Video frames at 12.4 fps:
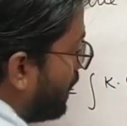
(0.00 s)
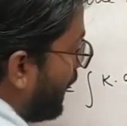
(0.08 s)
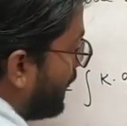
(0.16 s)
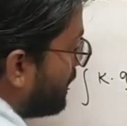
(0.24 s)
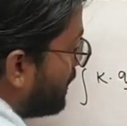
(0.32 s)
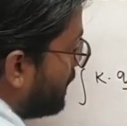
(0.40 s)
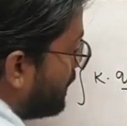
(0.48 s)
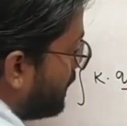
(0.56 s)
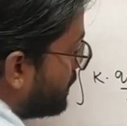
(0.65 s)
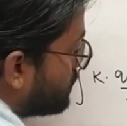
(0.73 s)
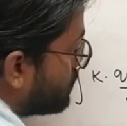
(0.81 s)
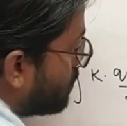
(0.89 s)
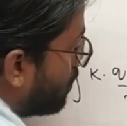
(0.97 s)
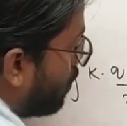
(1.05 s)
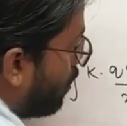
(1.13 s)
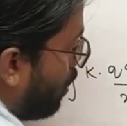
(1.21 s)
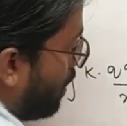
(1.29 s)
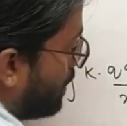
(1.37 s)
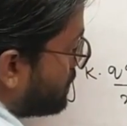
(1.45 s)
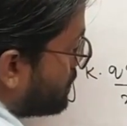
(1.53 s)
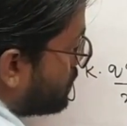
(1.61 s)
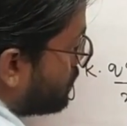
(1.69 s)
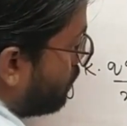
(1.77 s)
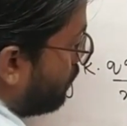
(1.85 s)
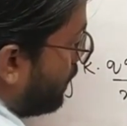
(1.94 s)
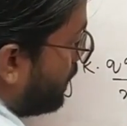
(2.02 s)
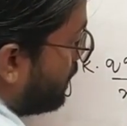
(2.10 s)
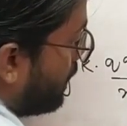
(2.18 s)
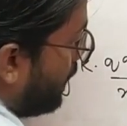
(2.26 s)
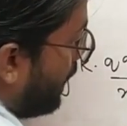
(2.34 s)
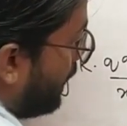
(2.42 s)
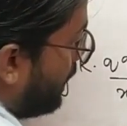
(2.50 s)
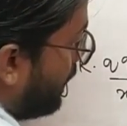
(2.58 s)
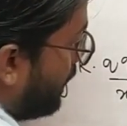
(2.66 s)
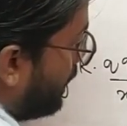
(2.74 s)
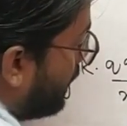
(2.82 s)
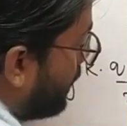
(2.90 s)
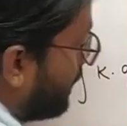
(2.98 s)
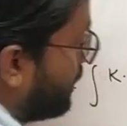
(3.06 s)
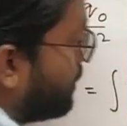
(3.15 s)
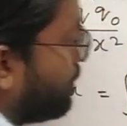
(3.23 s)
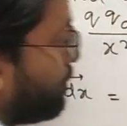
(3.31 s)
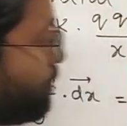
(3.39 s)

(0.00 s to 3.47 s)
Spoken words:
the angle is cos 180 degree